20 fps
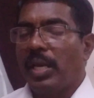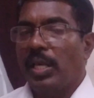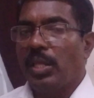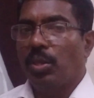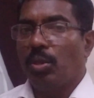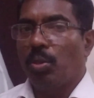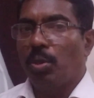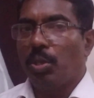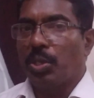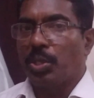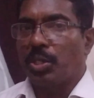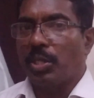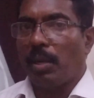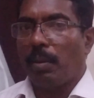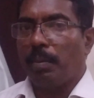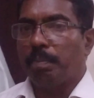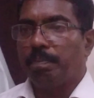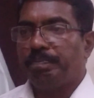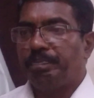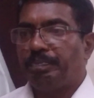
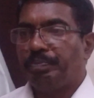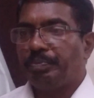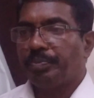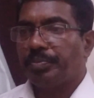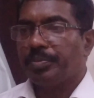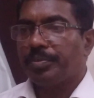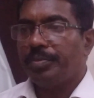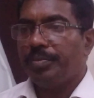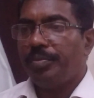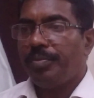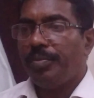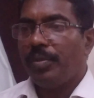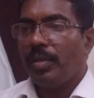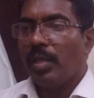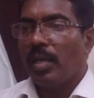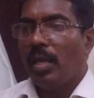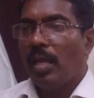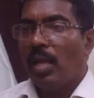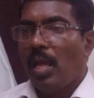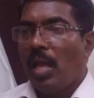Hinduism.
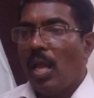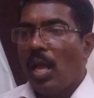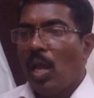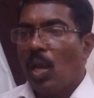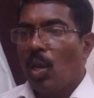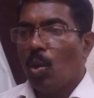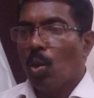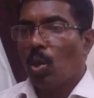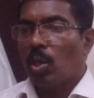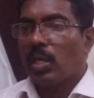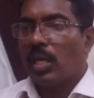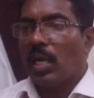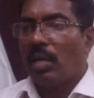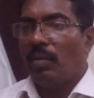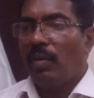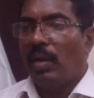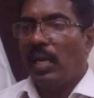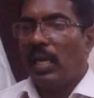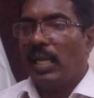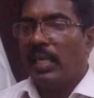
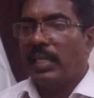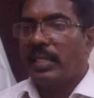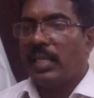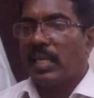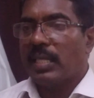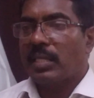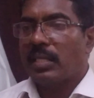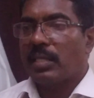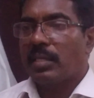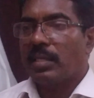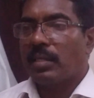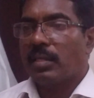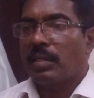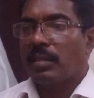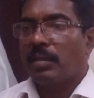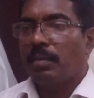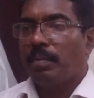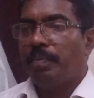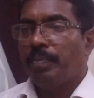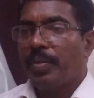Local
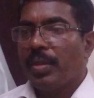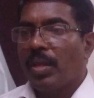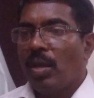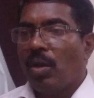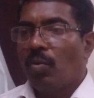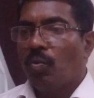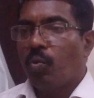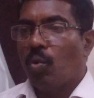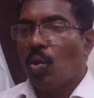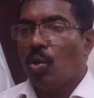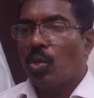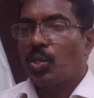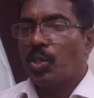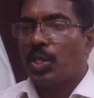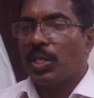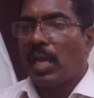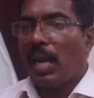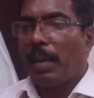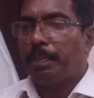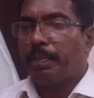villages
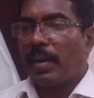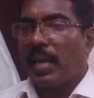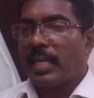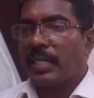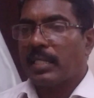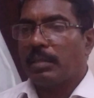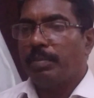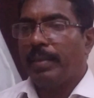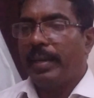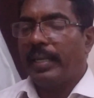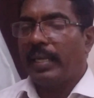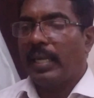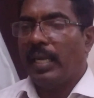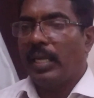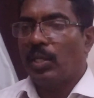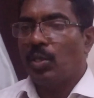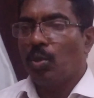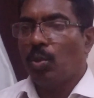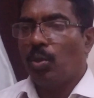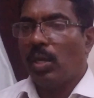forced
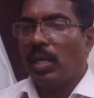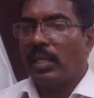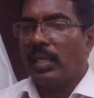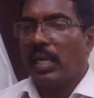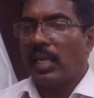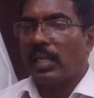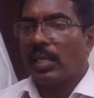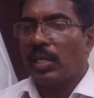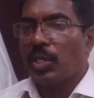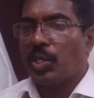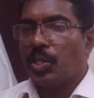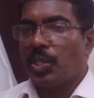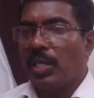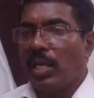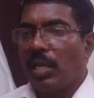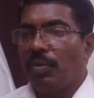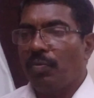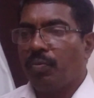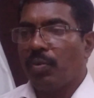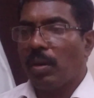approximately 200
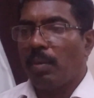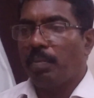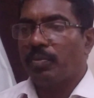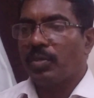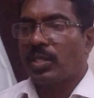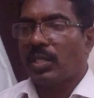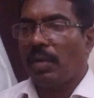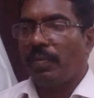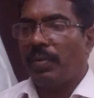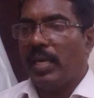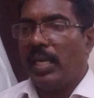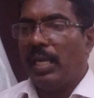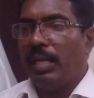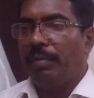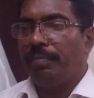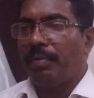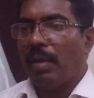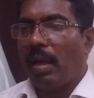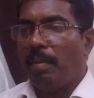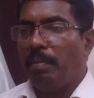Christians from
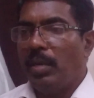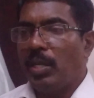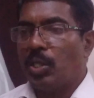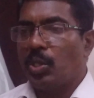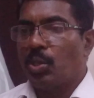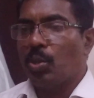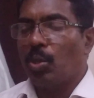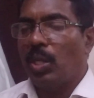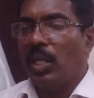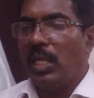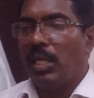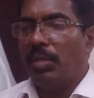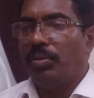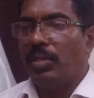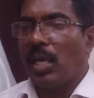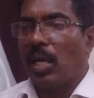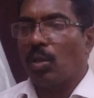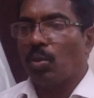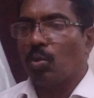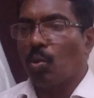70 families to
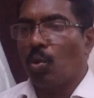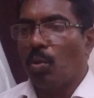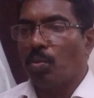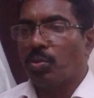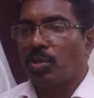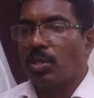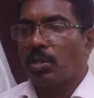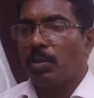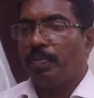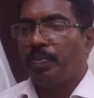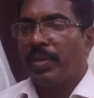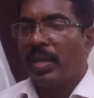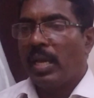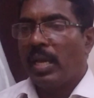leave their homes.